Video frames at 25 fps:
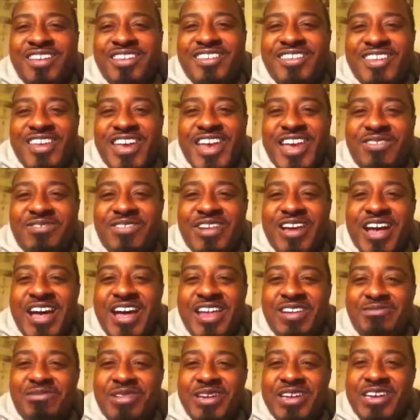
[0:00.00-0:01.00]
you're having a
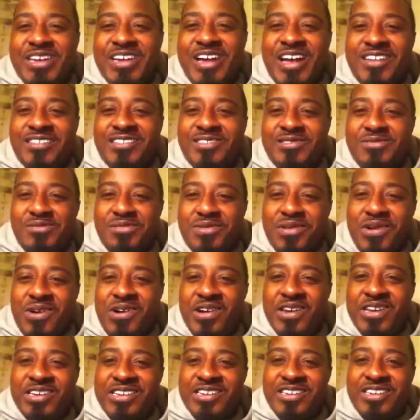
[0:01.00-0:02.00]
Halloween costume
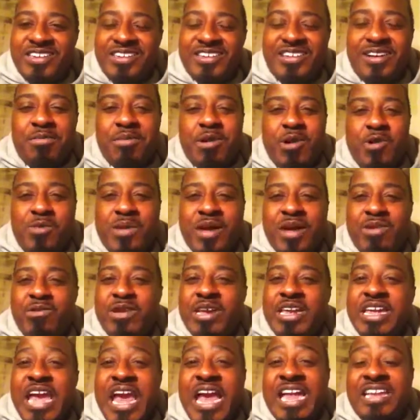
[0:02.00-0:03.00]
party. Come on, man,
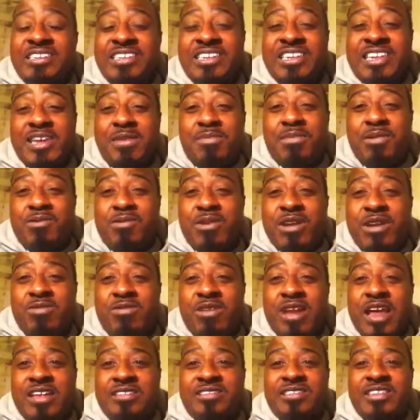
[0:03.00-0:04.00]
we got to keep it real
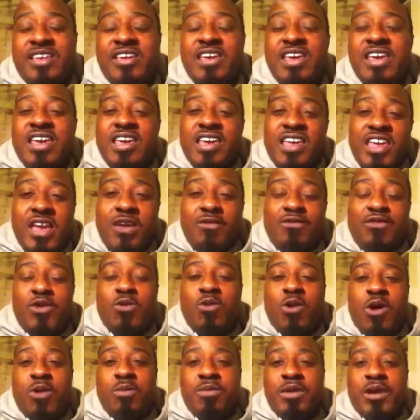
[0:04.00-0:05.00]
with ourselves if
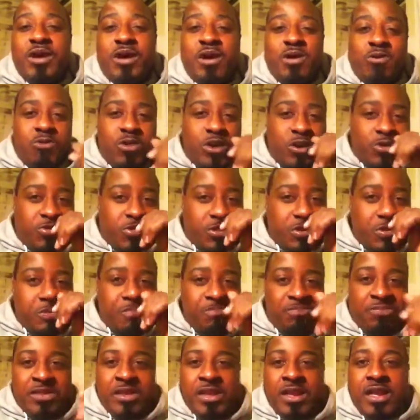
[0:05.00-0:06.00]
you want to become wealthy.
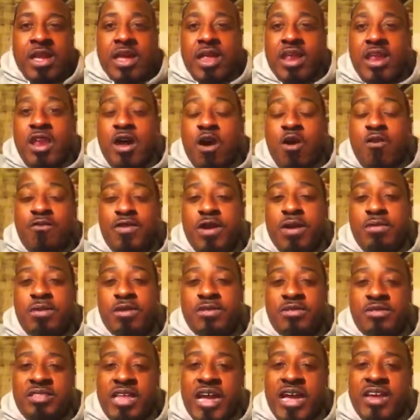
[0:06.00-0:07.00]

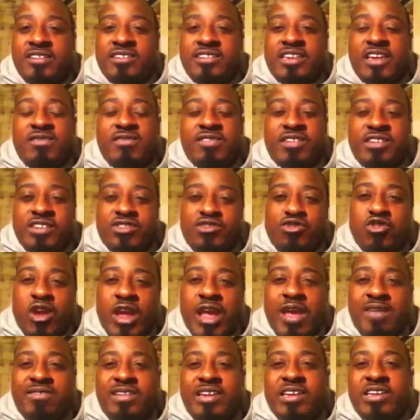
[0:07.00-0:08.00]
November, Thanksgiving, you're
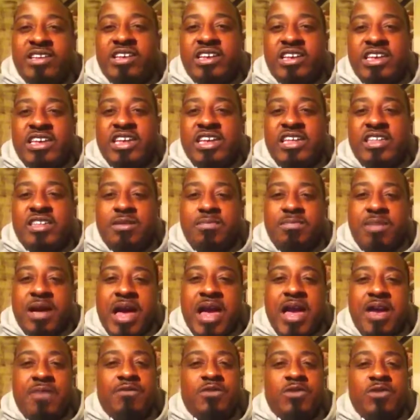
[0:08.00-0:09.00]
traveling, you're eating, you're
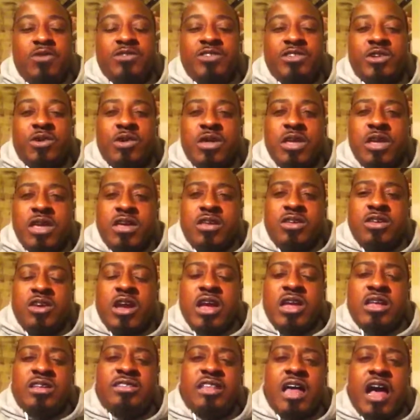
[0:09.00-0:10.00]
buying food, so
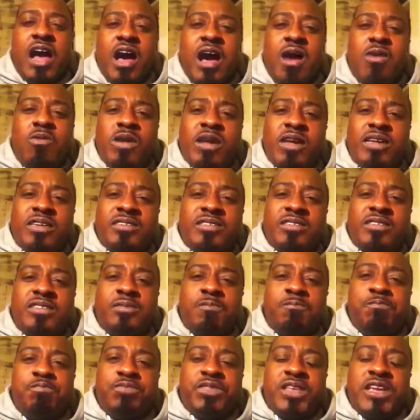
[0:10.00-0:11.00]
there's always
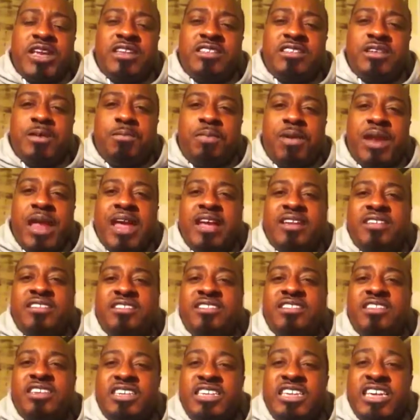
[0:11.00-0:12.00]
things in
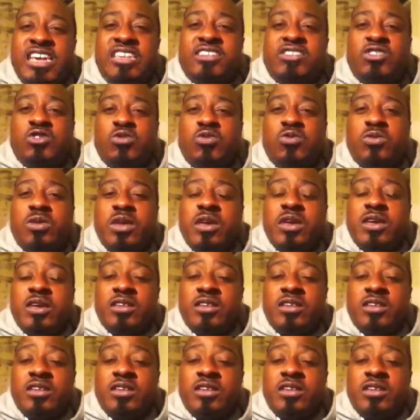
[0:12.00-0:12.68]
place to get your